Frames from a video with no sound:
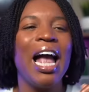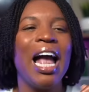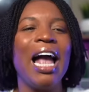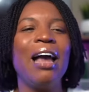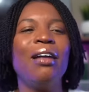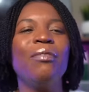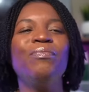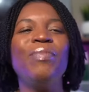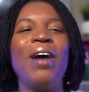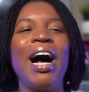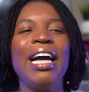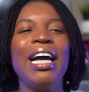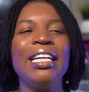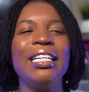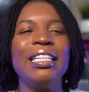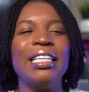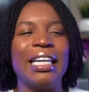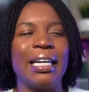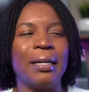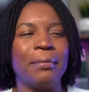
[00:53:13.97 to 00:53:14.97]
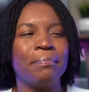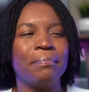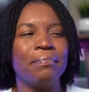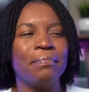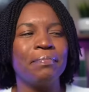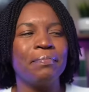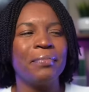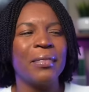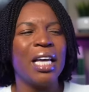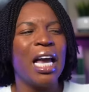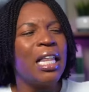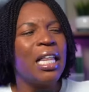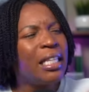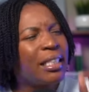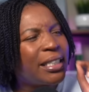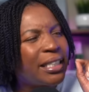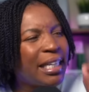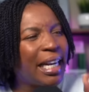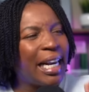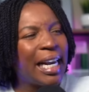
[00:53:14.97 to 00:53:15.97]
And finally, the
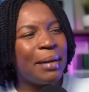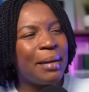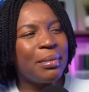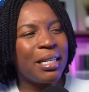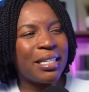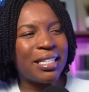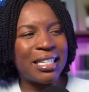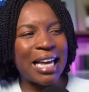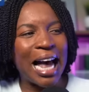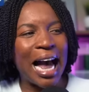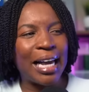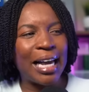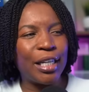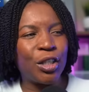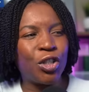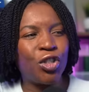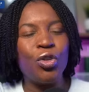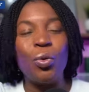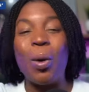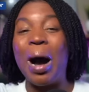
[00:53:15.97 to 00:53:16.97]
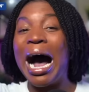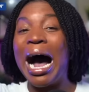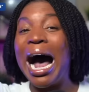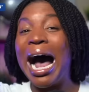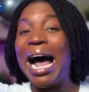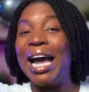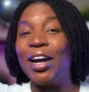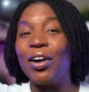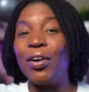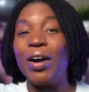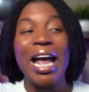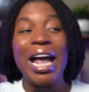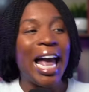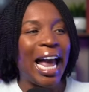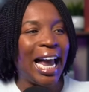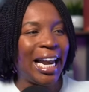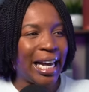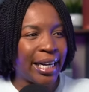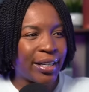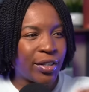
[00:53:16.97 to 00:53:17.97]
team decided to hire
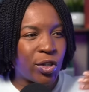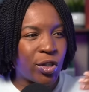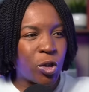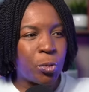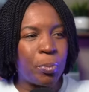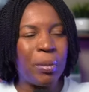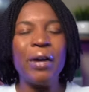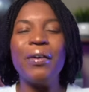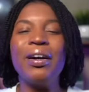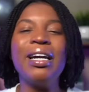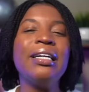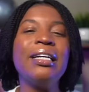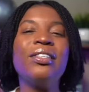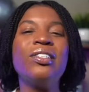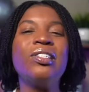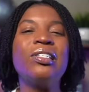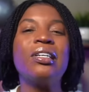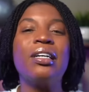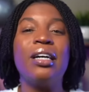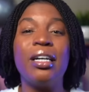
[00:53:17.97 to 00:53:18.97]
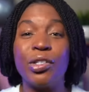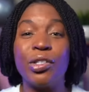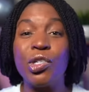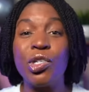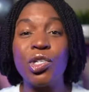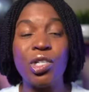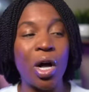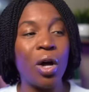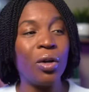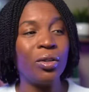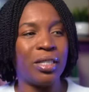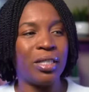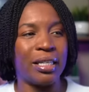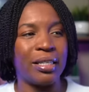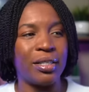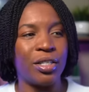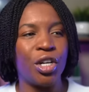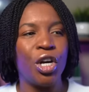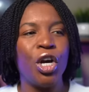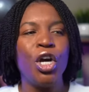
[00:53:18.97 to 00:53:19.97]
an experienced
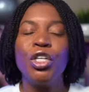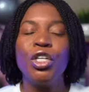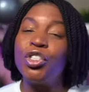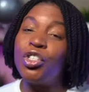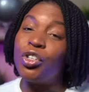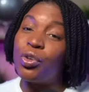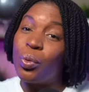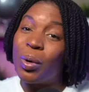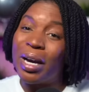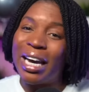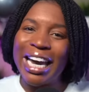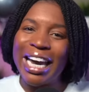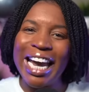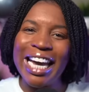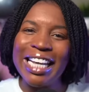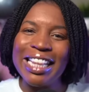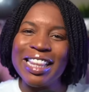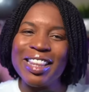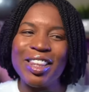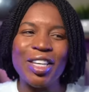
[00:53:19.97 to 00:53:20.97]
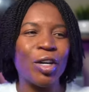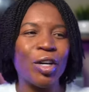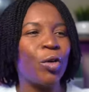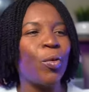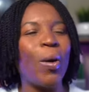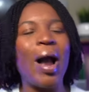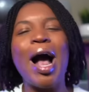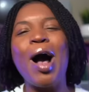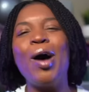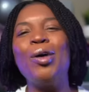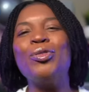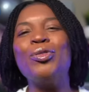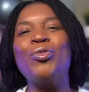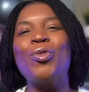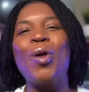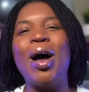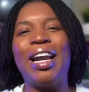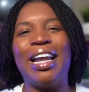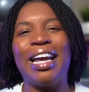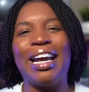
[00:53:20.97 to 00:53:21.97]
consultant to hit the ground
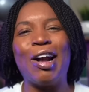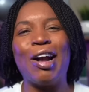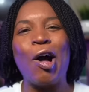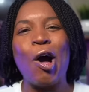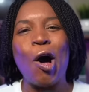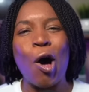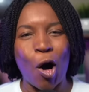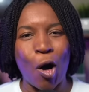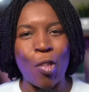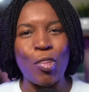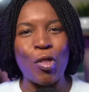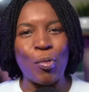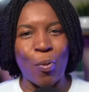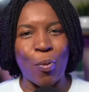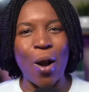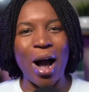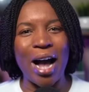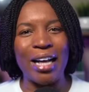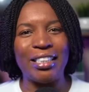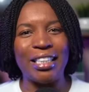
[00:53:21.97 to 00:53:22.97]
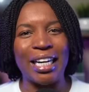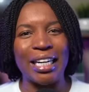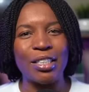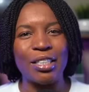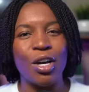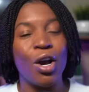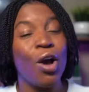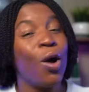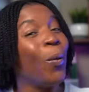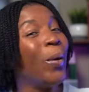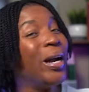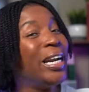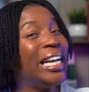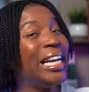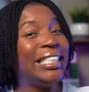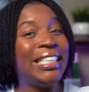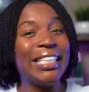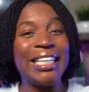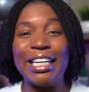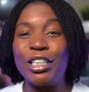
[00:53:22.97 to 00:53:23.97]
running on the project. We
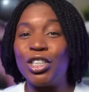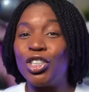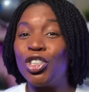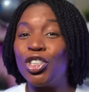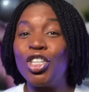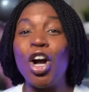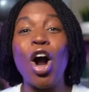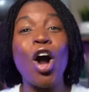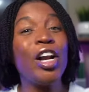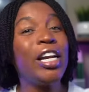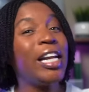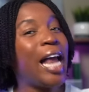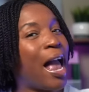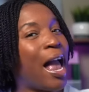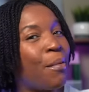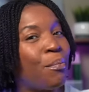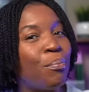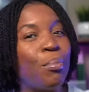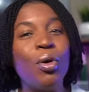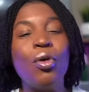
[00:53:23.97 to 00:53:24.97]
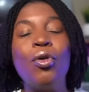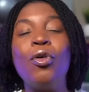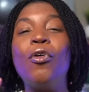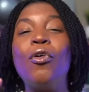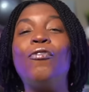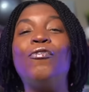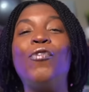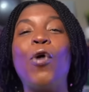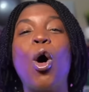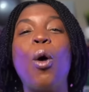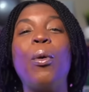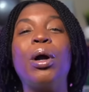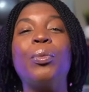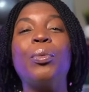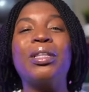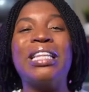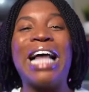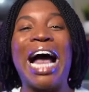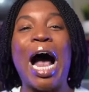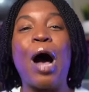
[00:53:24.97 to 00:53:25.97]
need to get started and move forward
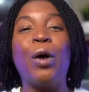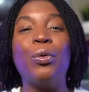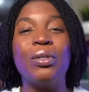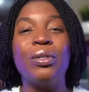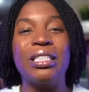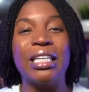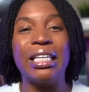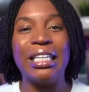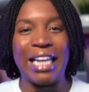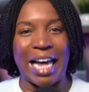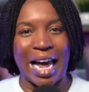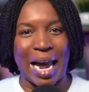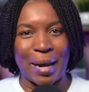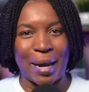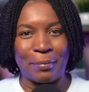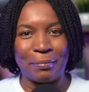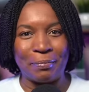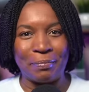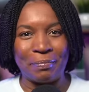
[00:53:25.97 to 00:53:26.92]
without delay.